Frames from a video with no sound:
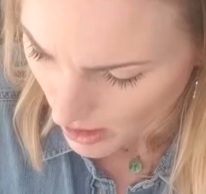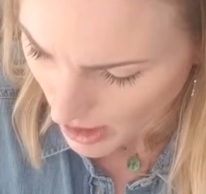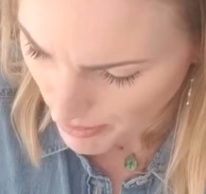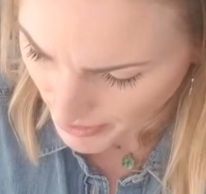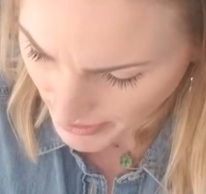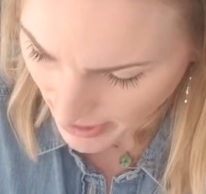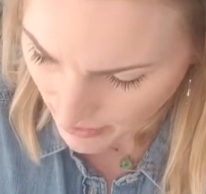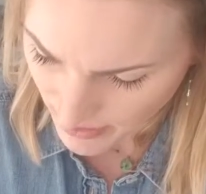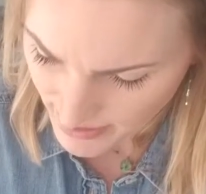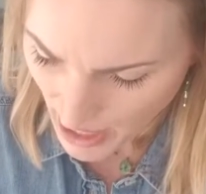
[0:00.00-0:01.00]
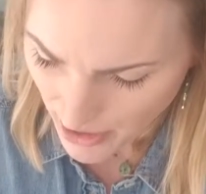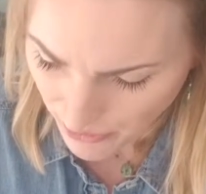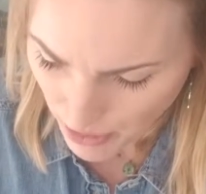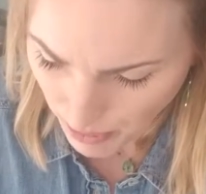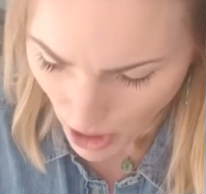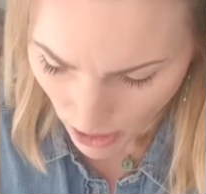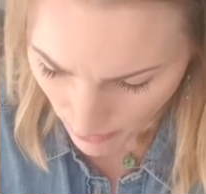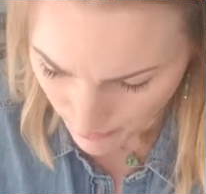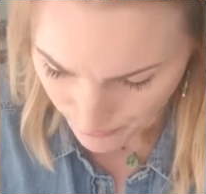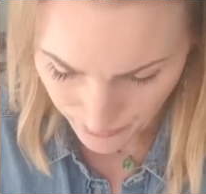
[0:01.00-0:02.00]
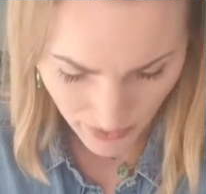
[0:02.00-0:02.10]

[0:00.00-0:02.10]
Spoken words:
I'm going to get the styrofoam ball.